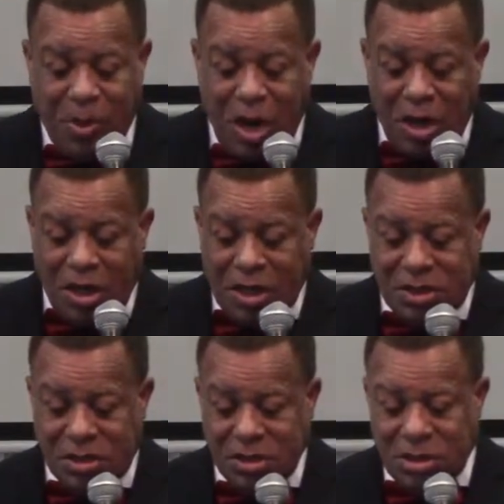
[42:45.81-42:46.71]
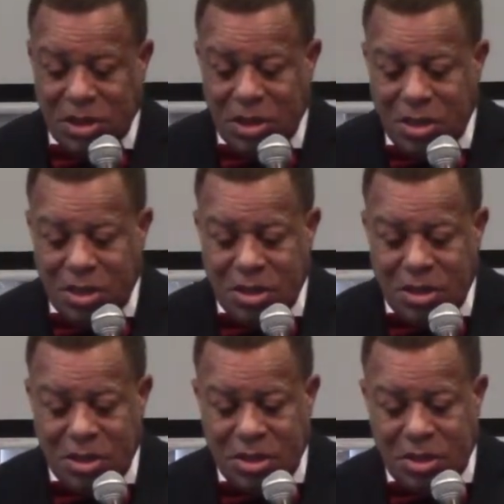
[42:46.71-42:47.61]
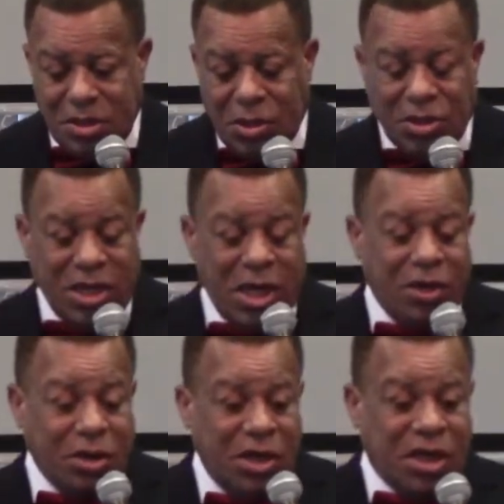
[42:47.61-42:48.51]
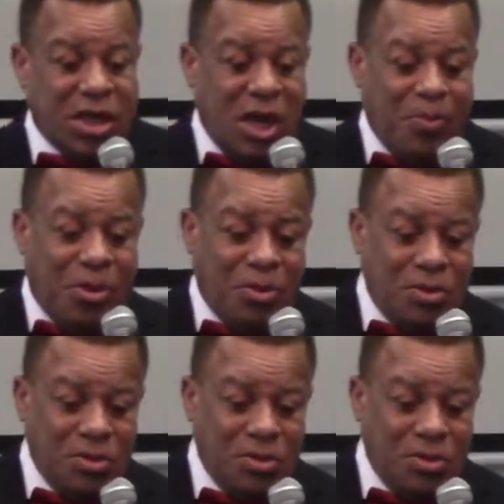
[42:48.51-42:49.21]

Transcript: park and there was an elderly couple.